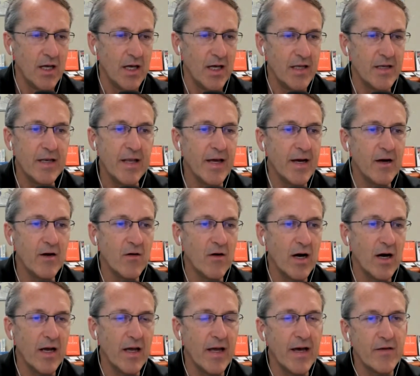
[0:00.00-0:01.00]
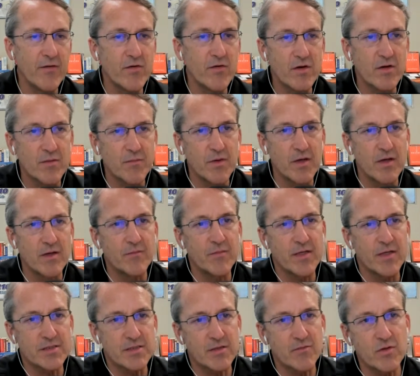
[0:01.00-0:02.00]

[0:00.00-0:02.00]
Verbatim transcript: and now i had her come on because